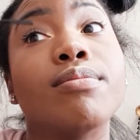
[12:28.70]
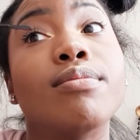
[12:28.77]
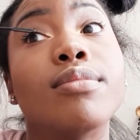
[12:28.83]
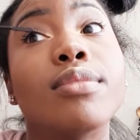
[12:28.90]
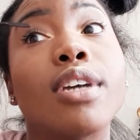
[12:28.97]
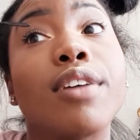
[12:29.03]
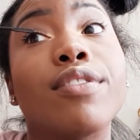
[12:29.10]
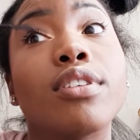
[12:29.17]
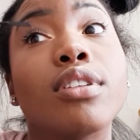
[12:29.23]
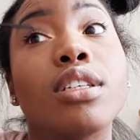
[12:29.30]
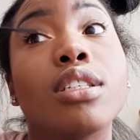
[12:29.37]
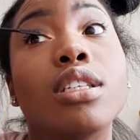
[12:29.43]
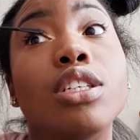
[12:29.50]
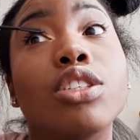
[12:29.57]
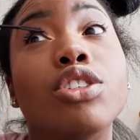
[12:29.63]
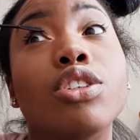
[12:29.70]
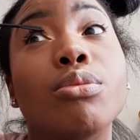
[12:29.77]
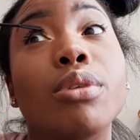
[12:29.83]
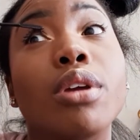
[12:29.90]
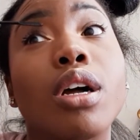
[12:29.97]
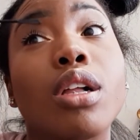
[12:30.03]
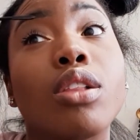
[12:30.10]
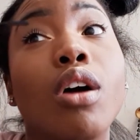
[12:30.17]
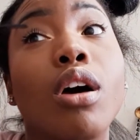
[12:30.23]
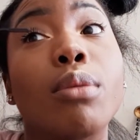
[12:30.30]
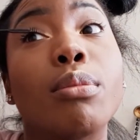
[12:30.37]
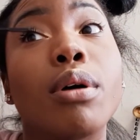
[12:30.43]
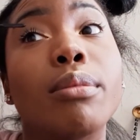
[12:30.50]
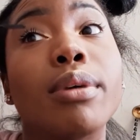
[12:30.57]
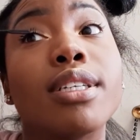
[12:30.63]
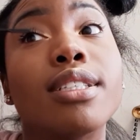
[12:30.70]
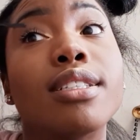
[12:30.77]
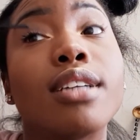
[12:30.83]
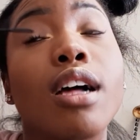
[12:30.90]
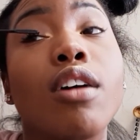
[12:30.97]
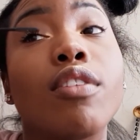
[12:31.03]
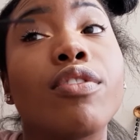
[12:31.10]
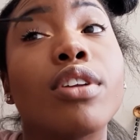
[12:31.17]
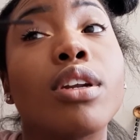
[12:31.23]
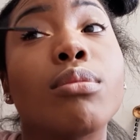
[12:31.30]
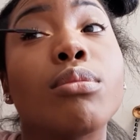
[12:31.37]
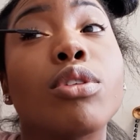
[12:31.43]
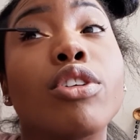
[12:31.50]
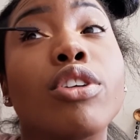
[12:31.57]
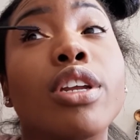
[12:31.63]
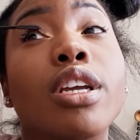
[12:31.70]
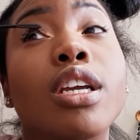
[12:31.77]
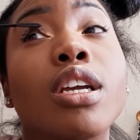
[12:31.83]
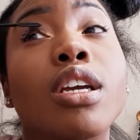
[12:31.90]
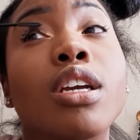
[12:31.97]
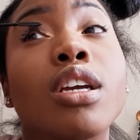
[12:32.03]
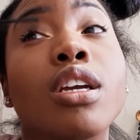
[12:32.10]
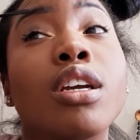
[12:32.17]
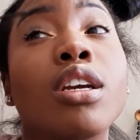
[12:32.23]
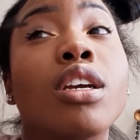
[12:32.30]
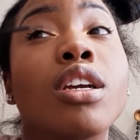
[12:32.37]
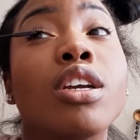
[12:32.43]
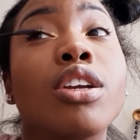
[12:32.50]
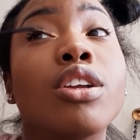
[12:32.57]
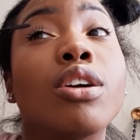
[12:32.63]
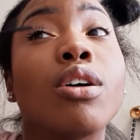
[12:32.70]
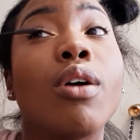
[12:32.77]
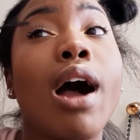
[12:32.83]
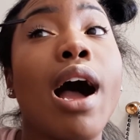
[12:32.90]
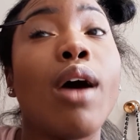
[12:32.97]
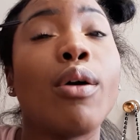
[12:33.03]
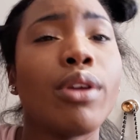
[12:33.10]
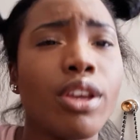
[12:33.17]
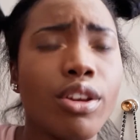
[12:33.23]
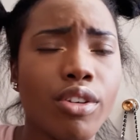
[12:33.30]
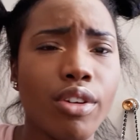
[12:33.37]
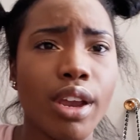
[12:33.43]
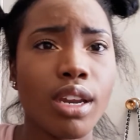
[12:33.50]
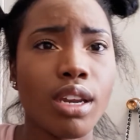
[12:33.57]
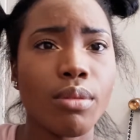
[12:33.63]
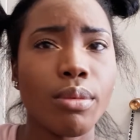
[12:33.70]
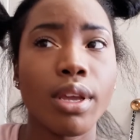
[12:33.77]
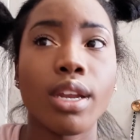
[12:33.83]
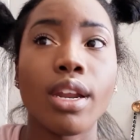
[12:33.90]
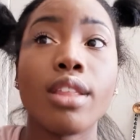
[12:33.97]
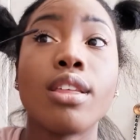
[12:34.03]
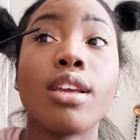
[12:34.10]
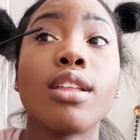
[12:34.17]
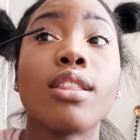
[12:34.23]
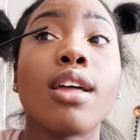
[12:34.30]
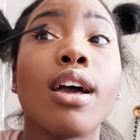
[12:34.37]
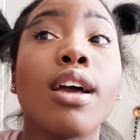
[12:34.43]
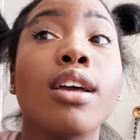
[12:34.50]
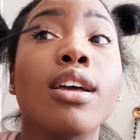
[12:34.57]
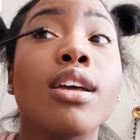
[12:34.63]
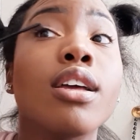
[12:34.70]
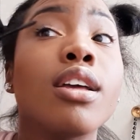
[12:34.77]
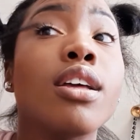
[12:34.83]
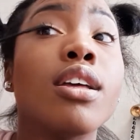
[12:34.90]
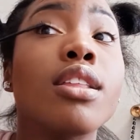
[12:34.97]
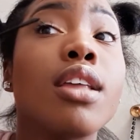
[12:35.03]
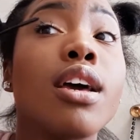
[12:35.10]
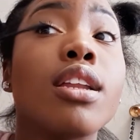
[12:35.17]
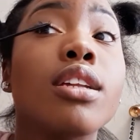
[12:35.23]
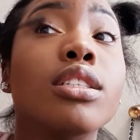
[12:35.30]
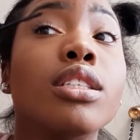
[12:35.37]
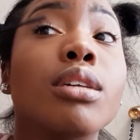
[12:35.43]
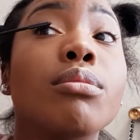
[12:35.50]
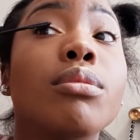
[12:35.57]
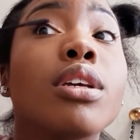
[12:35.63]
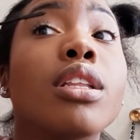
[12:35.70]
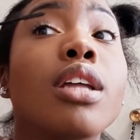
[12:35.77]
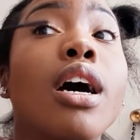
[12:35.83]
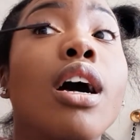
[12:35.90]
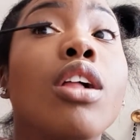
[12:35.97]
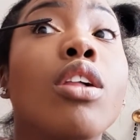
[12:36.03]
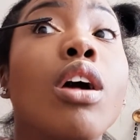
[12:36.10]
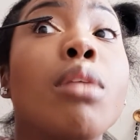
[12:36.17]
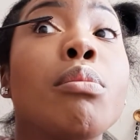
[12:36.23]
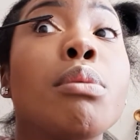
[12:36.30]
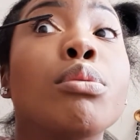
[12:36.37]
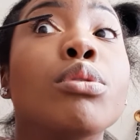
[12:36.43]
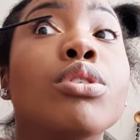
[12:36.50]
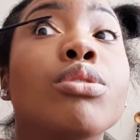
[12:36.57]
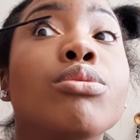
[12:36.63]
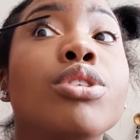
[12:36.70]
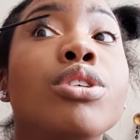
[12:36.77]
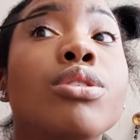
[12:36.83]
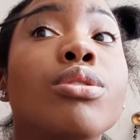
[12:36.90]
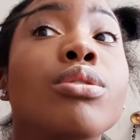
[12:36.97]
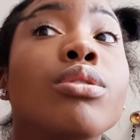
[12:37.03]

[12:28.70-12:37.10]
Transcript: definitely teaching me a lot about myself, and I'm learning, how he created me. And I think that is something that a lot of people don't do.